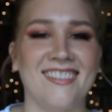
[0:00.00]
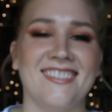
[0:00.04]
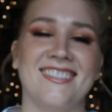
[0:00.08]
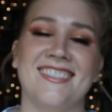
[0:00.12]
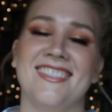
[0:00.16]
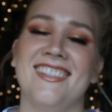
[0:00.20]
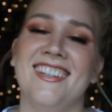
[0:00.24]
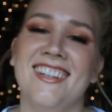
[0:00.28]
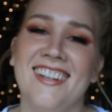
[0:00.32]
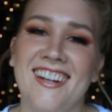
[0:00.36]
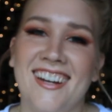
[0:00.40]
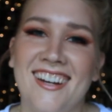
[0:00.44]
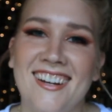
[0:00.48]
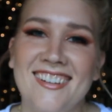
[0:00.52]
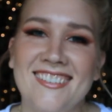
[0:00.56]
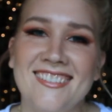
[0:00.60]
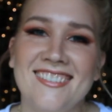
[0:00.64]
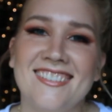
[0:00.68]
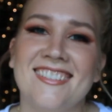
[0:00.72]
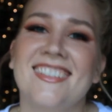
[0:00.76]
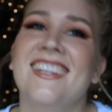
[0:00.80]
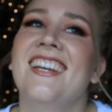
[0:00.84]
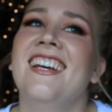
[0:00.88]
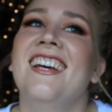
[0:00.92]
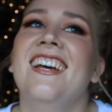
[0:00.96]
Yeah.
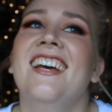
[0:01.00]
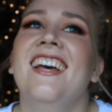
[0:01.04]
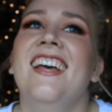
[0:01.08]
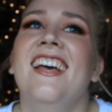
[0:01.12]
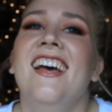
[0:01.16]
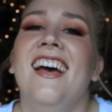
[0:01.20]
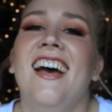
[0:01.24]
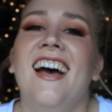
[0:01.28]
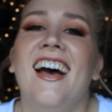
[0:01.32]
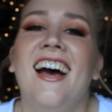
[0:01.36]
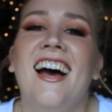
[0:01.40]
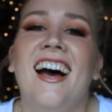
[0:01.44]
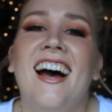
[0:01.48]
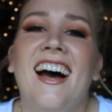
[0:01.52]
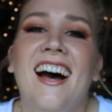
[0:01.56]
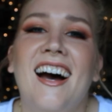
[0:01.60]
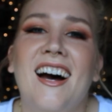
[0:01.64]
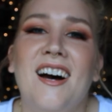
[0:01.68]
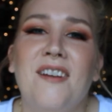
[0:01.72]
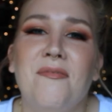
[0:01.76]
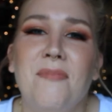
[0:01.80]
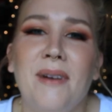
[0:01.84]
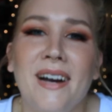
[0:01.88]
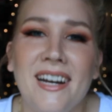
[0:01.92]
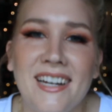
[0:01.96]

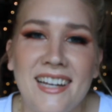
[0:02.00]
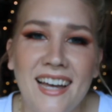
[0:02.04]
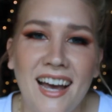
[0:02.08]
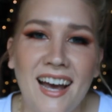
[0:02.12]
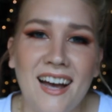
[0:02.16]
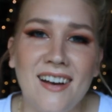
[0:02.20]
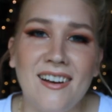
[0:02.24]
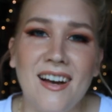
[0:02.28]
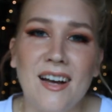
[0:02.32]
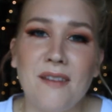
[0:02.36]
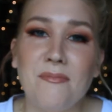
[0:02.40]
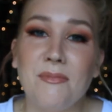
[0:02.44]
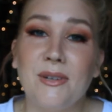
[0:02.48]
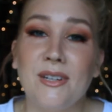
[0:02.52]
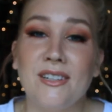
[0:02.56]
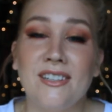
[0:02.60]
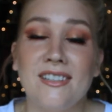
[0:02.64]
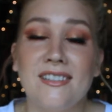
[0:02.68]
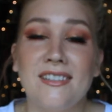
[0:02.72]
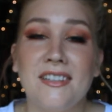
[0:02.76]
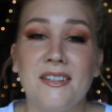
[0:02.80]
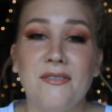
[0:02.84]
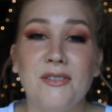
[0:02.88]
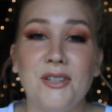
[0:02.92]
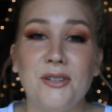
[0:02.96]
But yeah, I'm gonna
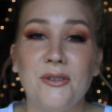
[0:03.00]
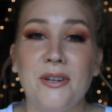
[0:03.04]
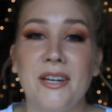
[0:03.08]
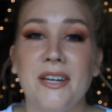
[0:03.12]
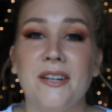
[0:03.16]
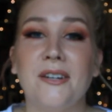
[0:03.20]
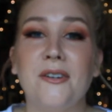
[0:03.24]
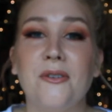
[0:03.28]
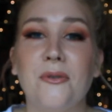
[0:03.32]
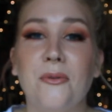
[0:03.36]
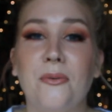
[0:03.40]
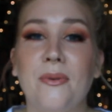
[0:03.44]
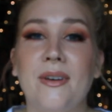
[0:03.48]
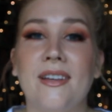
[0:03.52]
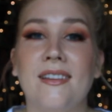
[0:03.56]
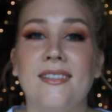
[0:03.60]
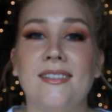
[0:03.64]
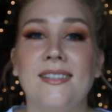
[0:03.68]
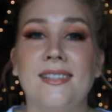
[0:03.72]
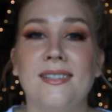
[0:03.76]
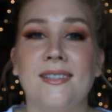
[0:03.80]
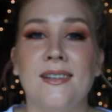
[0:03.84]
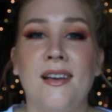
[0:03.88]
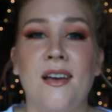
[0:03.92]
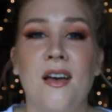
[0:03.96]
leave you here
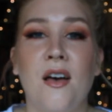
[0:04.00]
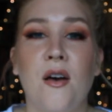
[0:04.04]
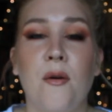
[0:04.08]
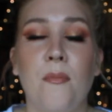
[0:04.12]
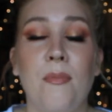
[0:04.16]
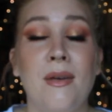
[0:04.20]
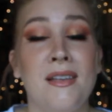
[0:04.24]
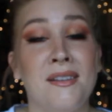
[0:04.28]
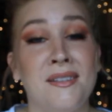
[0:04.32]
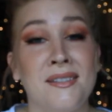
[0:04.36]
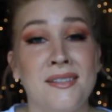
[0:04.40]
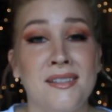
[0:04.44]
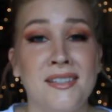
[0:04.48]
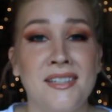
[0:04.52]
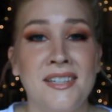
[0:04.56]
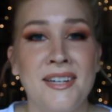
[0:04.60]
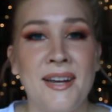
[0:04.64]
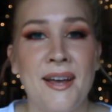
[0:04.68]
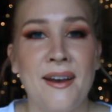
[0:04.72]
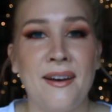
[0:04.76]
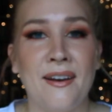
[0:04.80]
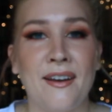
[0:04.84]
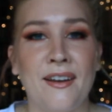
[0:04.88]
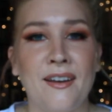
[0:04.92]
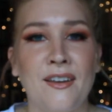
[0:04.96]
with some
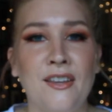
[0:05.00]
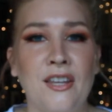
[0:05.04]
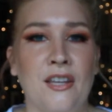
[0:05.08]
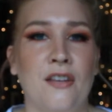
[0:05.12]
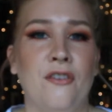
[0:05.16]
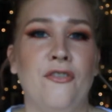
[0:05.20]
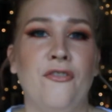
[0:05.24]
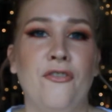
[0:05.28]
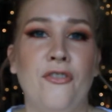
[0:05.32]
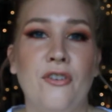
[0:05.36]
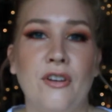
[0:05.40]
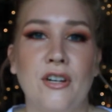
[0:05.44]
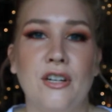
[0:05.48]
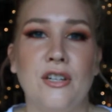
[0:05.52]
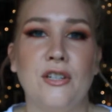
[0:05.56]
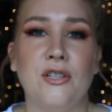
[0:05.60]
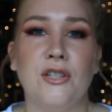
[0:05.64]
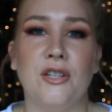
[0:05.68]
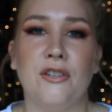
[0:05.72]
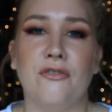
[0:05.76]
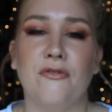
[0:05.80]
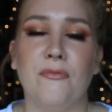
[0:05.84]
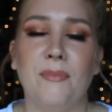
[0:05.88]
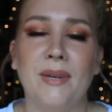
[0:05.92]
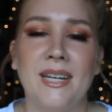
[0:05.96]
aesthetic footage
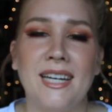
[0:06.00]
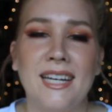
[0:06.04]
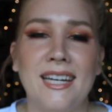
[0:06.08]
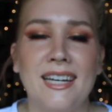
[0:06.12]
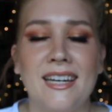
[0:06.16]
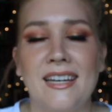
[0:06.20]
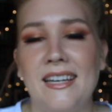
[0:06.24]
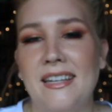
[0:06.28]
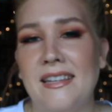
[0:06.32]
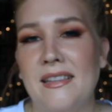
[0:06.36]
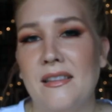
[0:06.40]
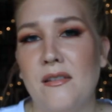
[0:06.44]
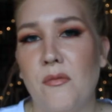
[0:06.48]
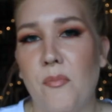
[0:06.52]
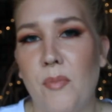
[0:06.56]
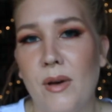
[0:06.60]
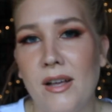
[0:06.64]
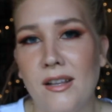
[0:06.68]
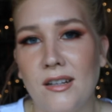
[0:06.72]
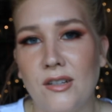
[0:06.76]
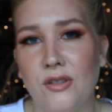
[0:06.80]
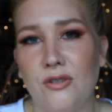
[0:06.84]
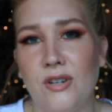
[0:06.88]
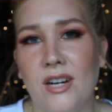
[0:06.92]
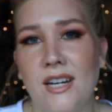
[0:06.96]
of me in the
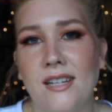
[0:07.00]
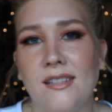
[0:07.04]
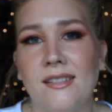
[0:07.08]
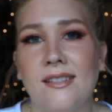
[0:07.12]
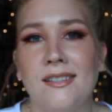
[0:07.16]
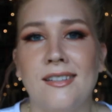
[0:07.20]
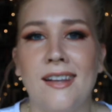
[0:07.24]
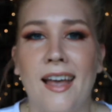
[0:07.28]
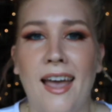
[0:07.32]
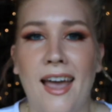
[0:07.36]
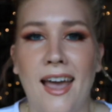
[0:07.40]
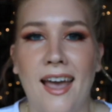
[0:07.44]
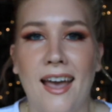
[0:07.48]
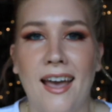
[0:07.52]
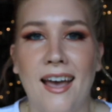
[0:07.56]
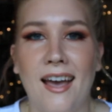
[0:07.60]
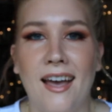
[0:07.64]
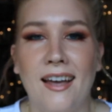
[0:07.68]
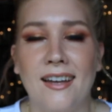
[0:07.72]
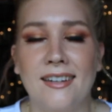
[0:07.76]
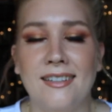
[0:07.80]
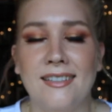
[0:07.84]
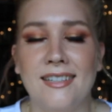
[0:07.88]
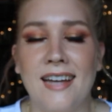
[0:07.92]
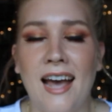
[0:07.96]
Belle dress,
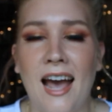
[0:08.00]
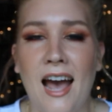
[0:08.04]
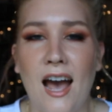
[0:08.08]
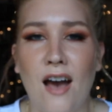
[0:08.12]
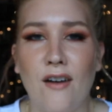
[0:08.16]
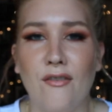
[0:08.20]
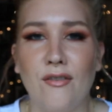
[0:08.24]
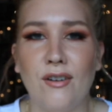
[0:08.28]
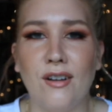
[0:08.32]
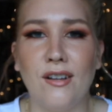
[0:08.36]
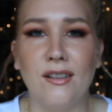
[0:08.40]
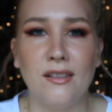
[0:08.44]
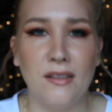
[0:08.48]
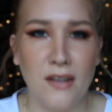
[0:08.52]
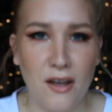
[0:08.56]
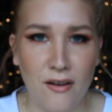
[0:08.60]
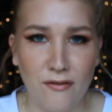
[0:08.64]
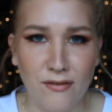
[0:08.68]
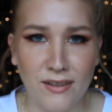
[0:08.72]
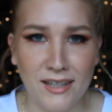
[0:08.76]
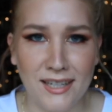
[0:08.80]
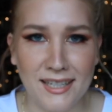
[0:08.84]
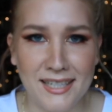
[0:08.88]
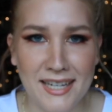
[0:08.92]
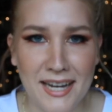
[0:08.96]
and have a
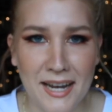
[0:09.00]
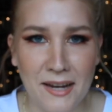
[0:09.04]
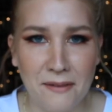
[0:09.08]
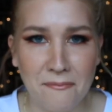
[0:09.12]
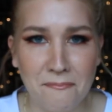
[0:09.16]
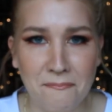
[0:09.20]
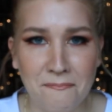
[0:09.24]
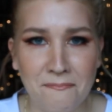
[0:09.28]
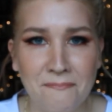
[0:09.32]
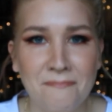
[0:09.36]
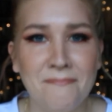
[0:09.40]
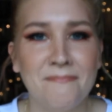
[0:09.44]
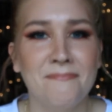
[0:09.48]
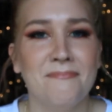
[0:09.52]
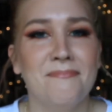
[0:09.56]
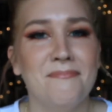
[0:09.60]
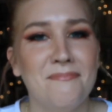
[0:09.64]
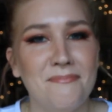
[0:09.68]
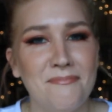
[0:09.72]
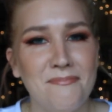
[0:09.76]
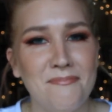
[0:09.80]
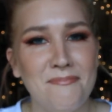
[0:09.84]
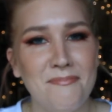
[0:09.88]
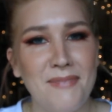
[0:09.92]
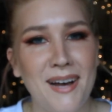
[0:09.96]
lovely day.
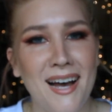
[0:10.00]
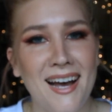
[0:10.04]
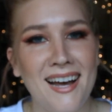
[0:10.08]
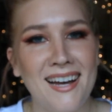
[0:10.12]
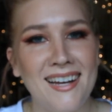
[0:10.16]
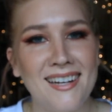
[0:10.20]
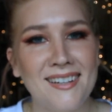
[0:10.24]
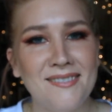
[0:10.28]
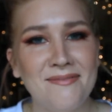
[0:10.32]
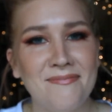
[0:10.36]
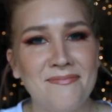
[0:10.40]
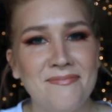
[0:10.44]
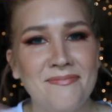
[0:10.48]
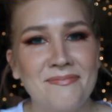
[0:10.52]
Bye!